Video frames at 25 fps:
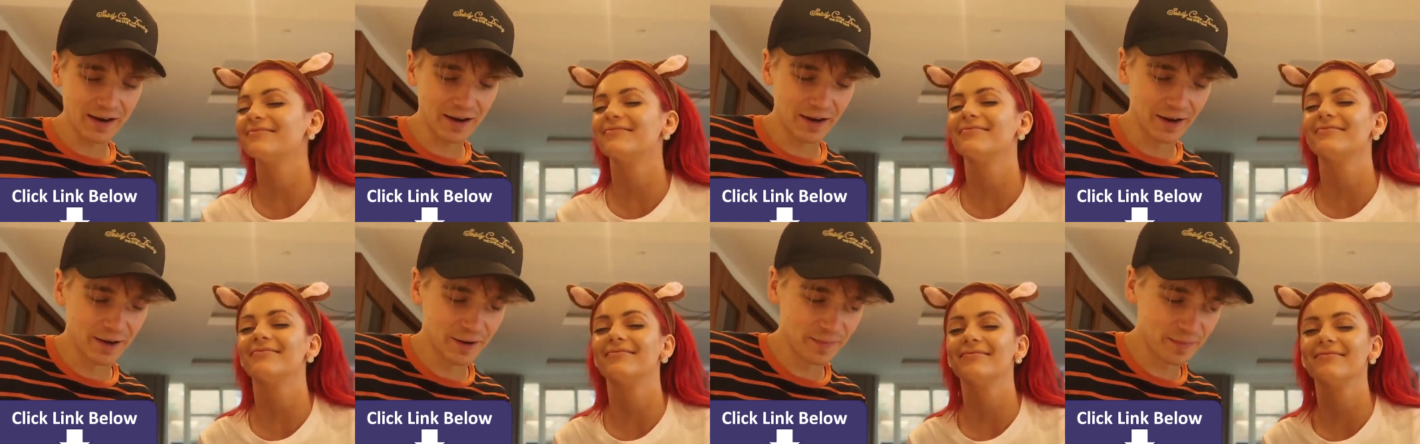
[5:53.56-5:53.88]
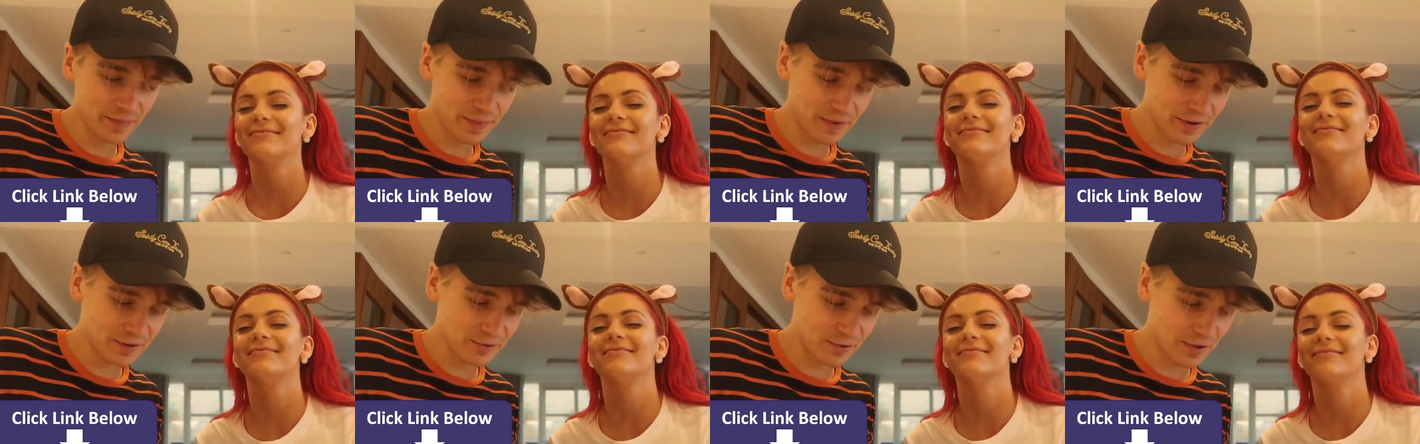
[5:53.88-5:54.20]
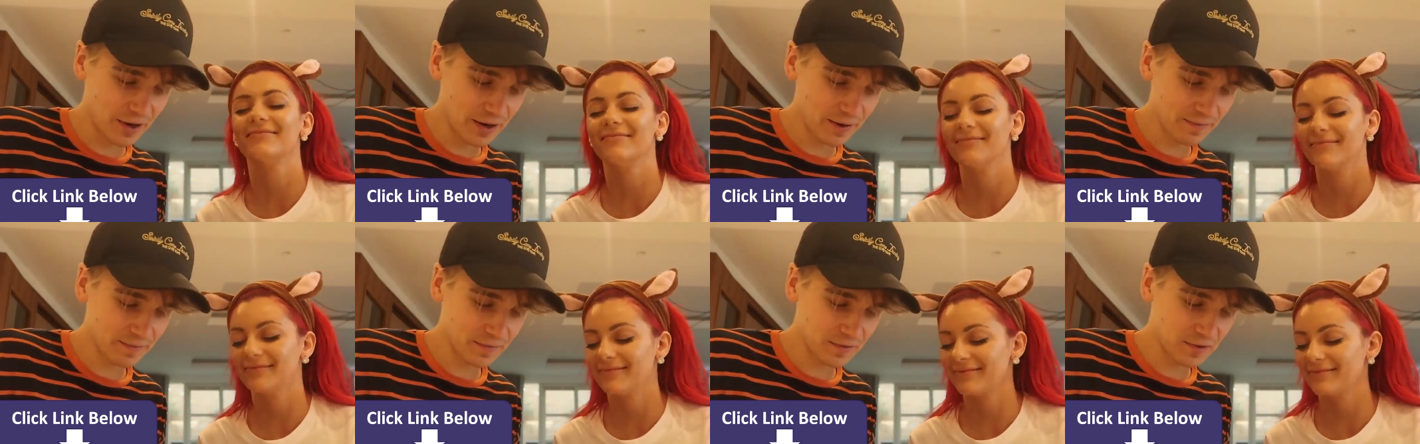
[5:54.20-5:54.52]
Speaker 1: and Hope. That's
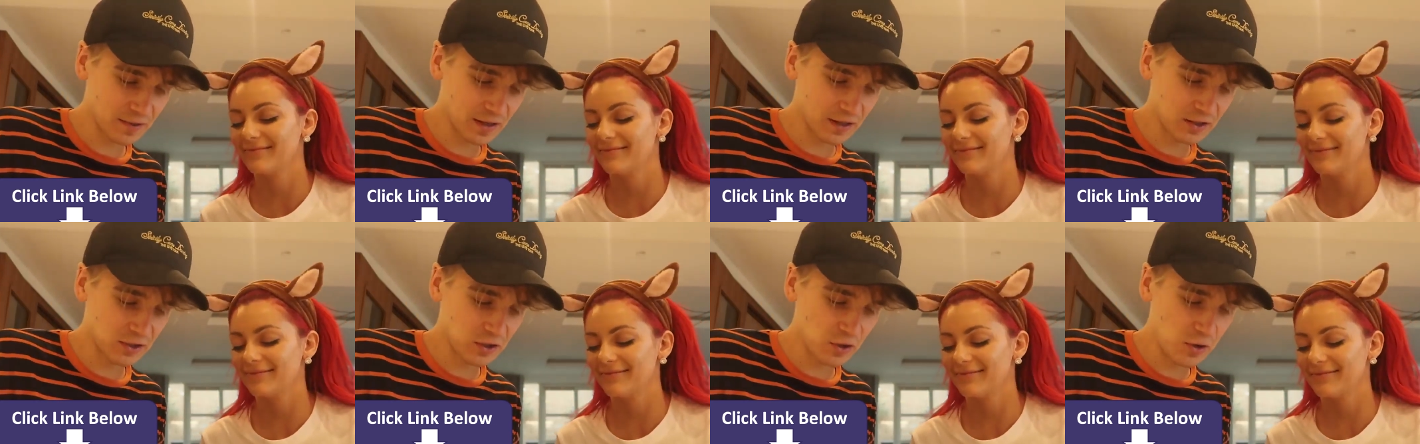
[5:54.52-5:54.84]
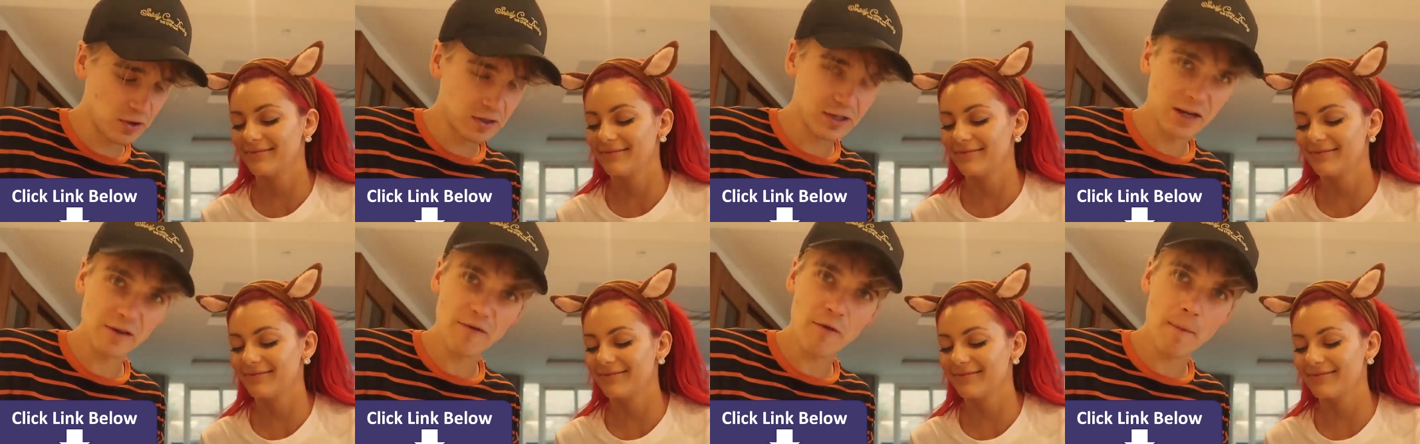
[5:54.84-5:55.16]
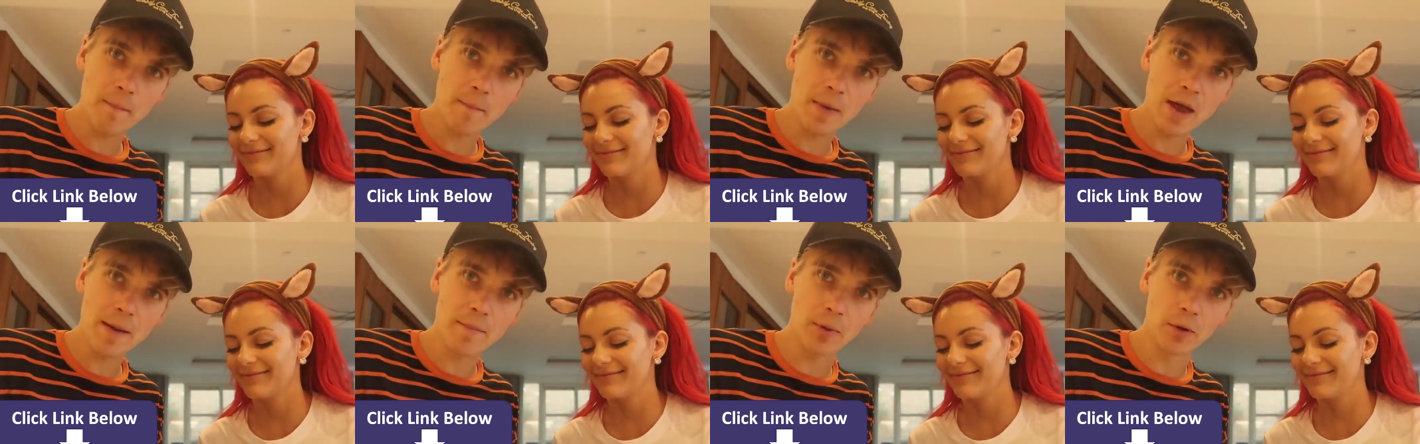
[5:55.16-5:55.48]
right, because they're two
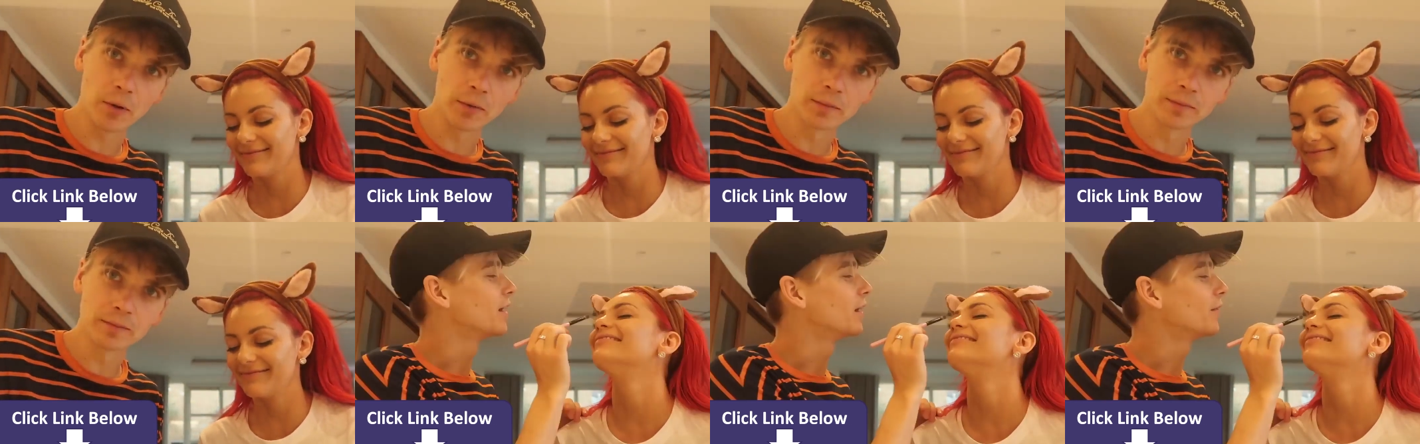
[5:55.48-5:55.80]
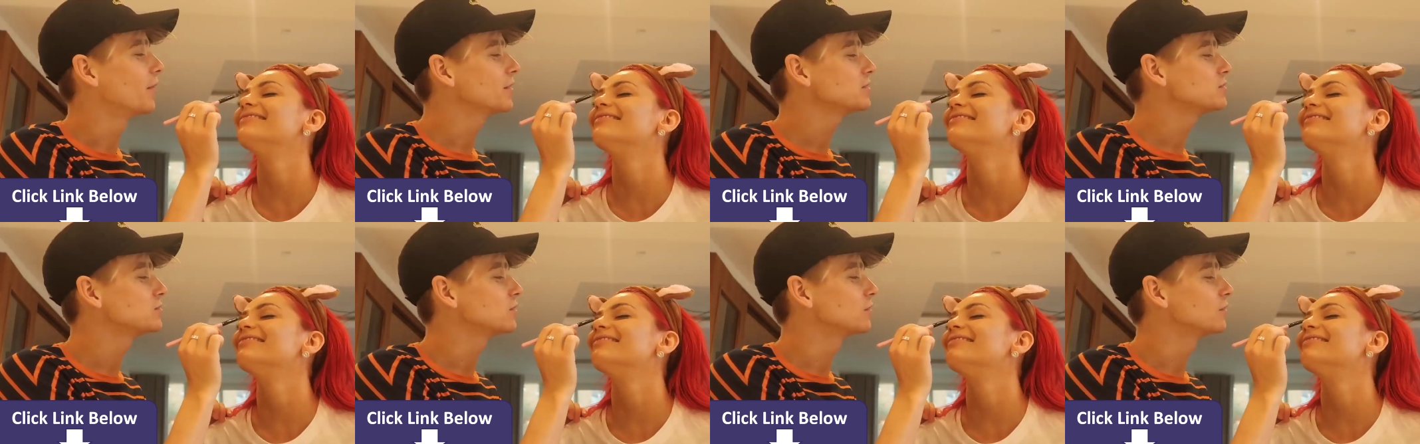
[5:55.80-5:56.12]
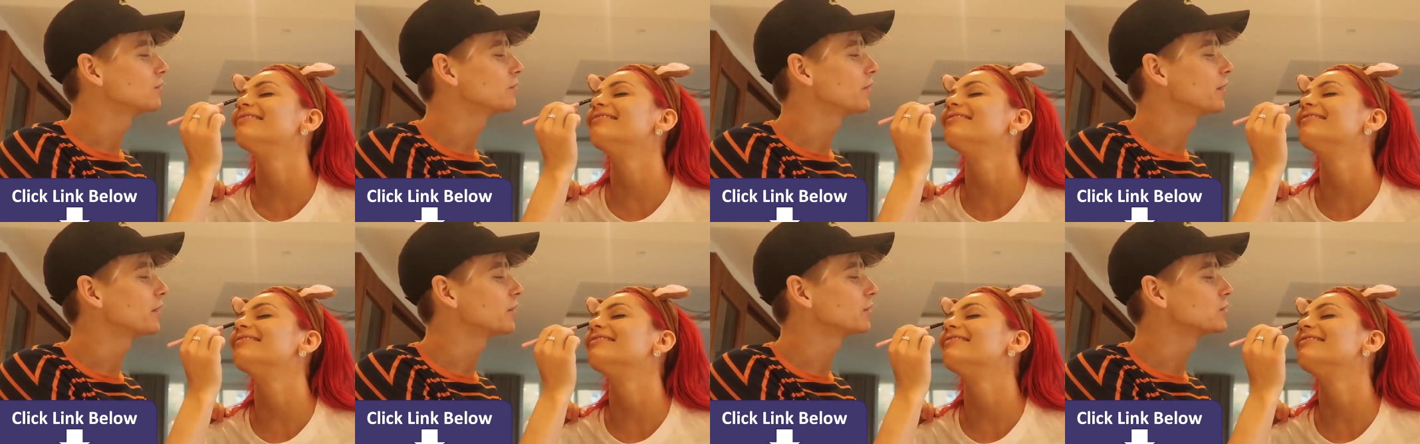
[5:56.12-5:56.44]
different people. Well,
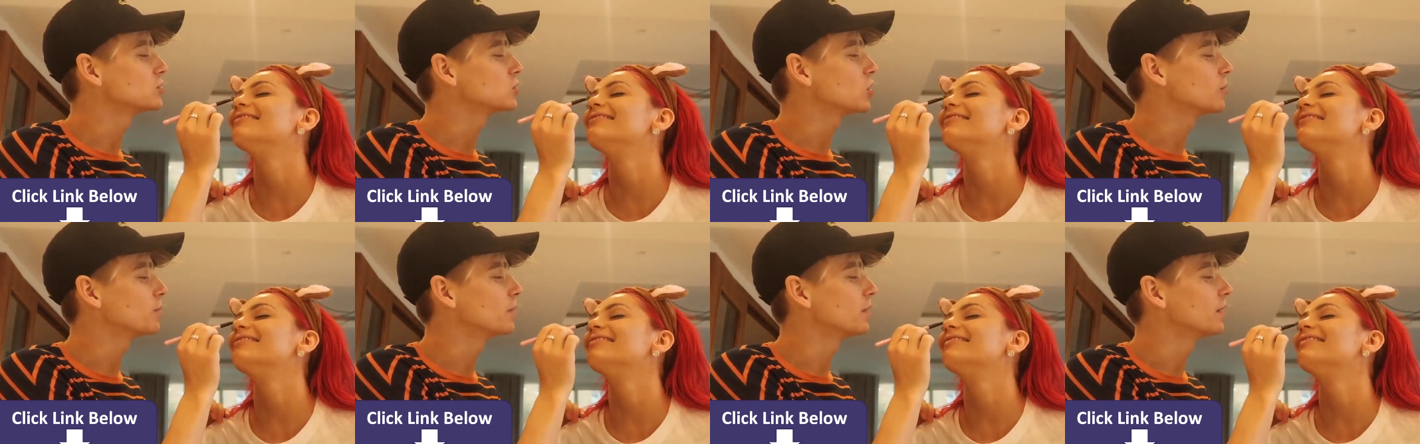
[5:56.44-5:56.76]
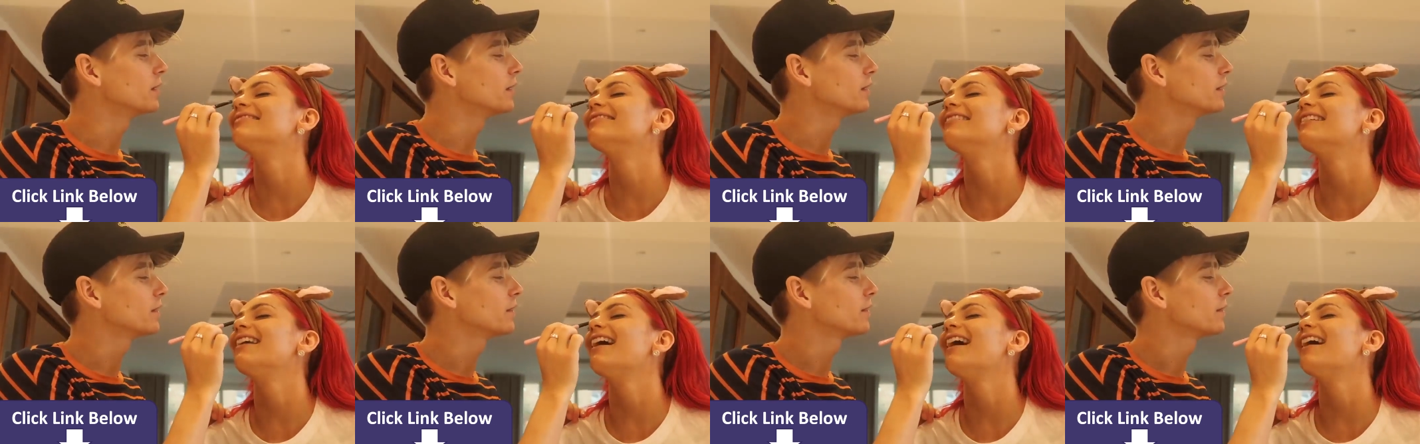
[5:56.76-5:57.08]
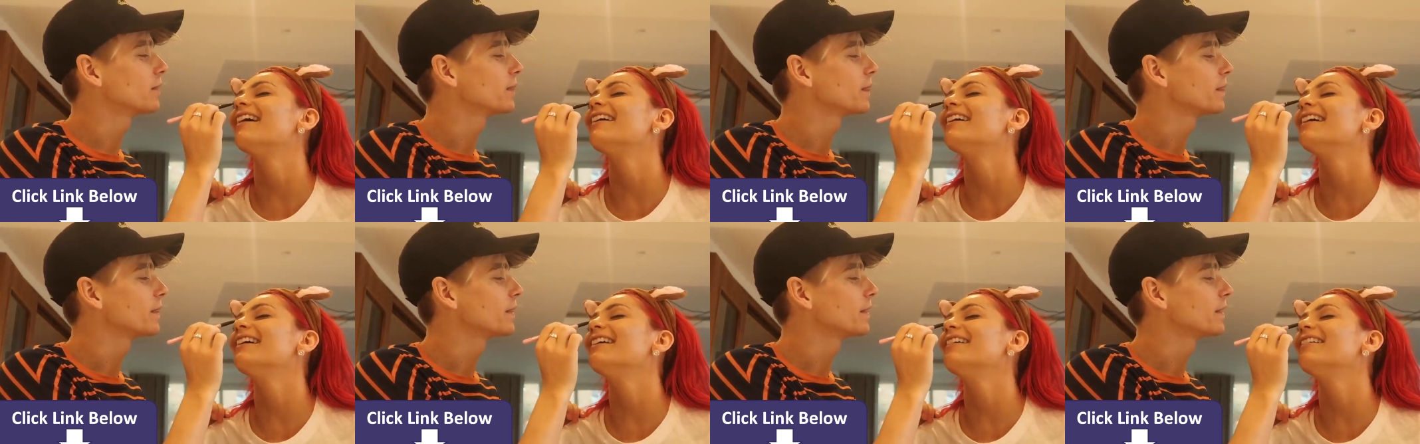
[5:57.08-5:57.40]
doing a very good job here.
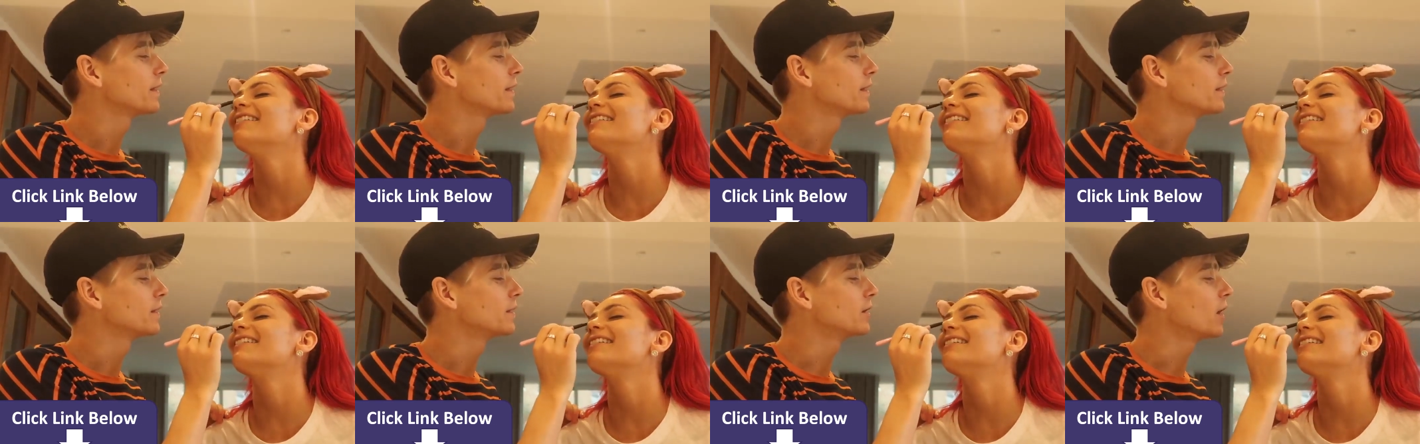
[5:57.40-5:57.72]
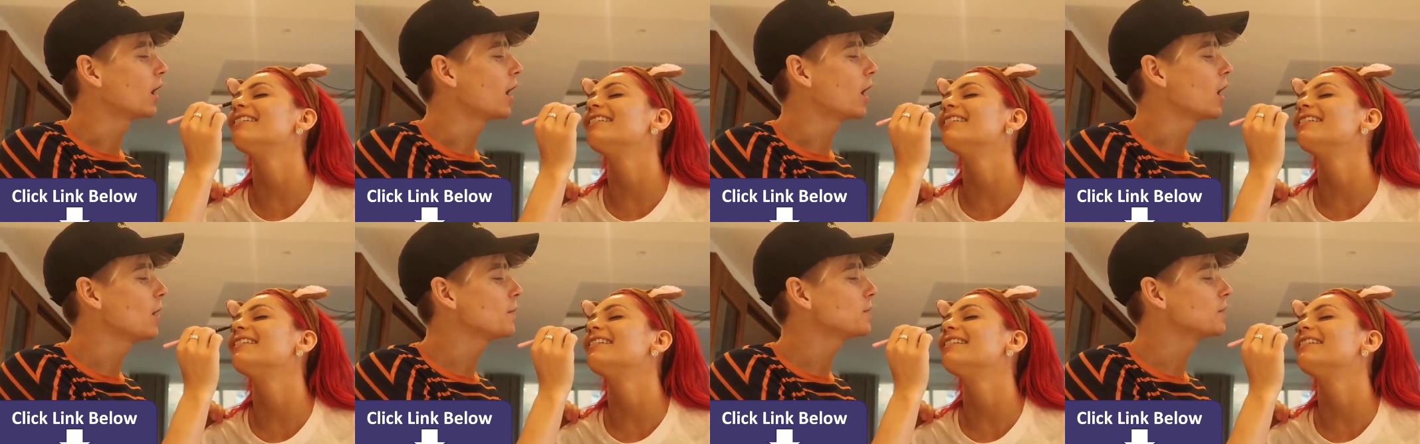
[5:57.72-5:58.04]
Are you? I